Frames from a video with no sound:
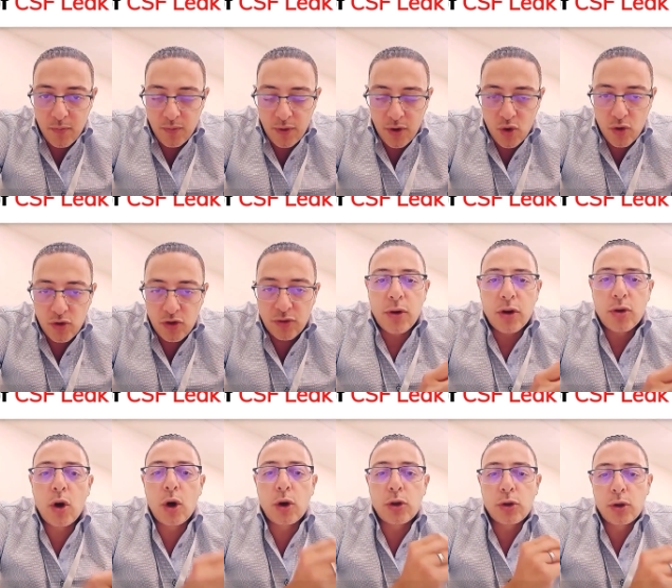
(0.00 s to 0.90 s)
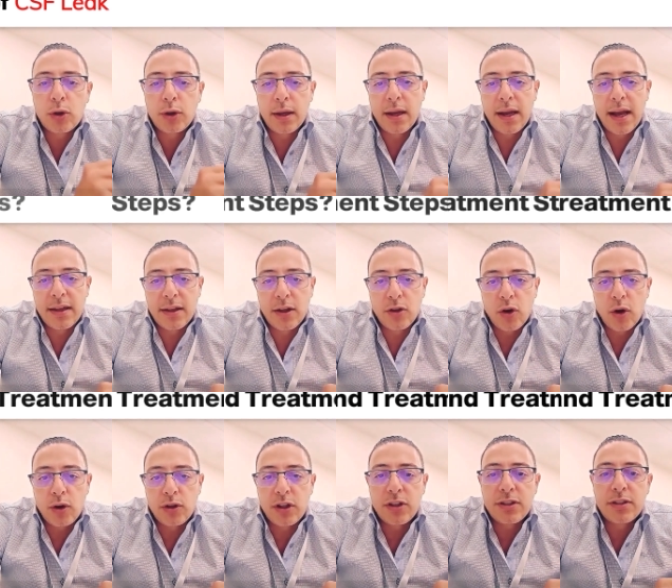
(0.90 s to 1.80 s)
We go to the doctor, and the
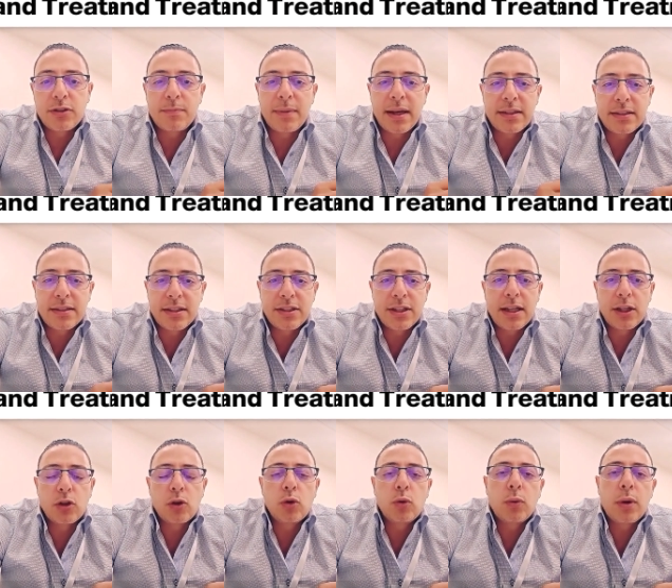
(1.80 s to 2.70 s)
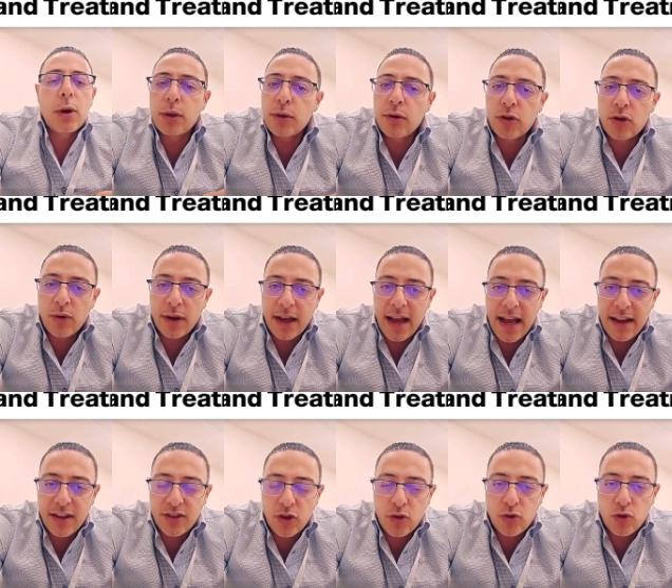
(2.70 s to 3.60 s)
doctor suspects this issue, so they
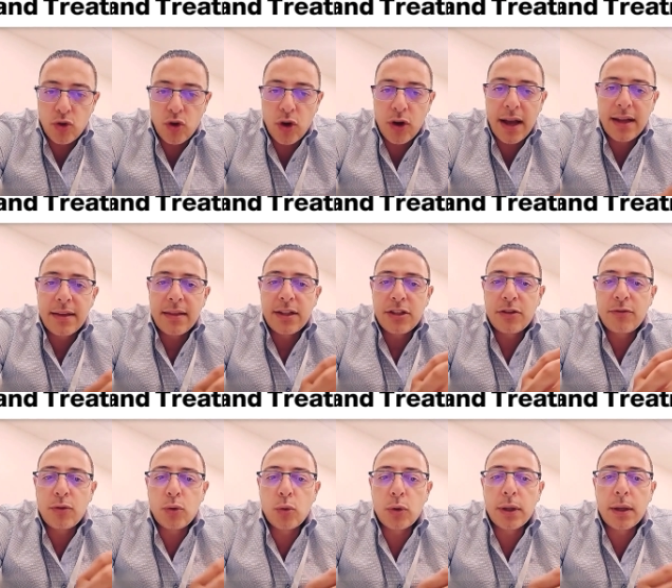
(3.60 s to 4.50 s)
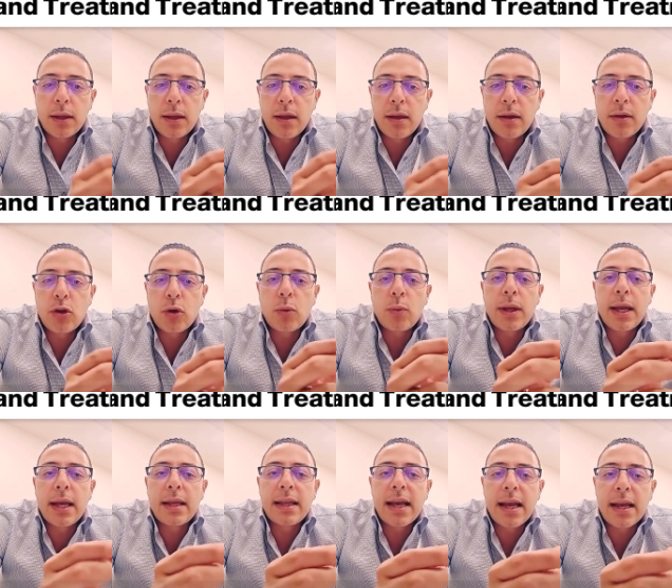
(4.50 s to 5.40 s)
ask you to collect this fluid so we
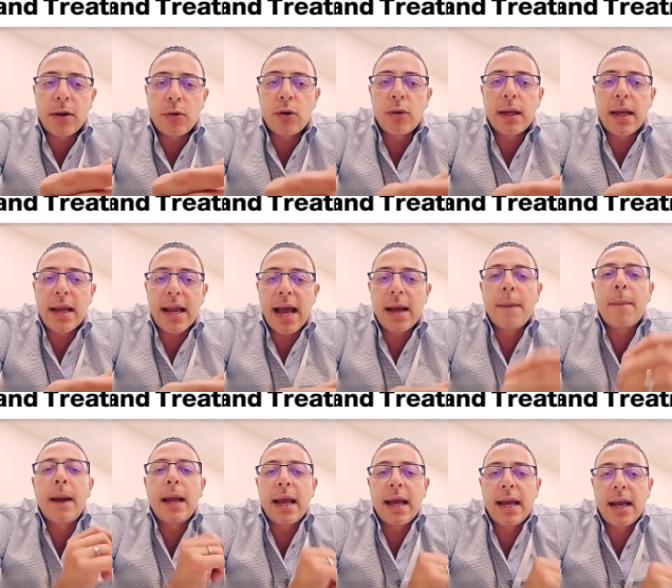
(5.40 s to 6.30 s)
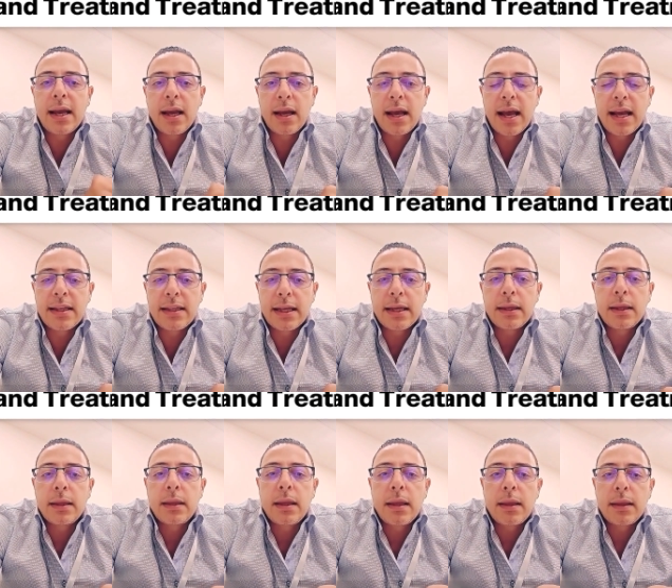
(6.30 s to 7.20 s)
can take it to the lab and analyze it.
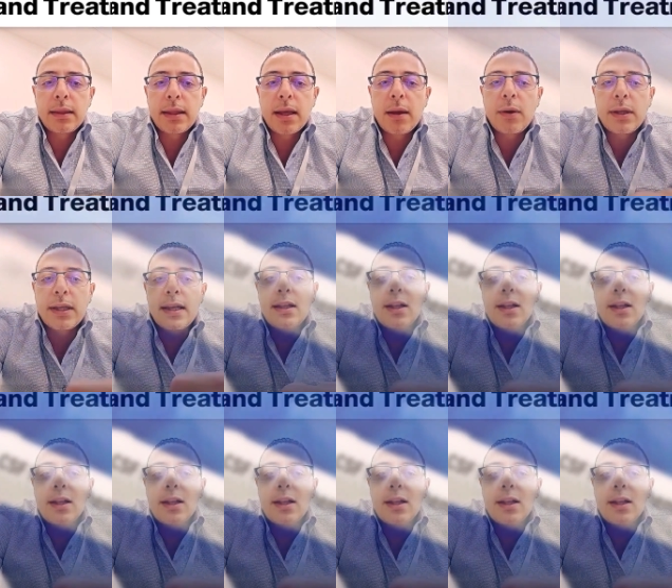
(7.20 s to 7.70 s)
There is a